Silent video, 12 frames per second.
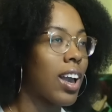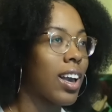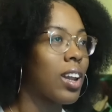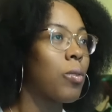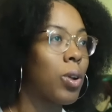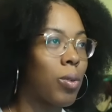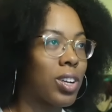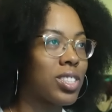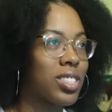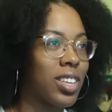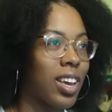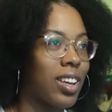I kind of want to watch
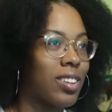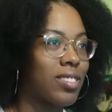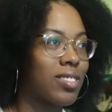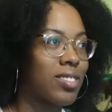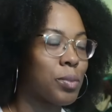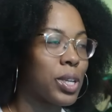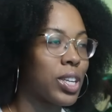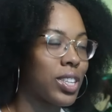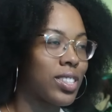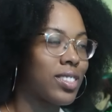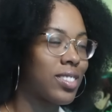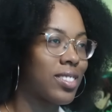this again
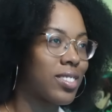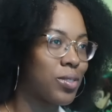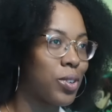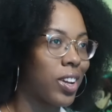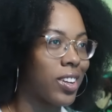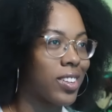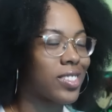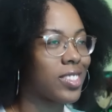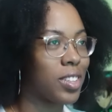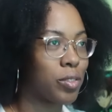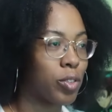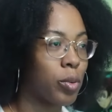because we're not going to
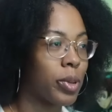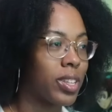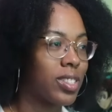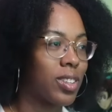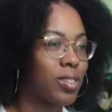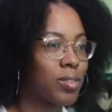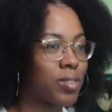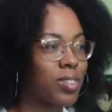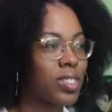see it for a bit. So,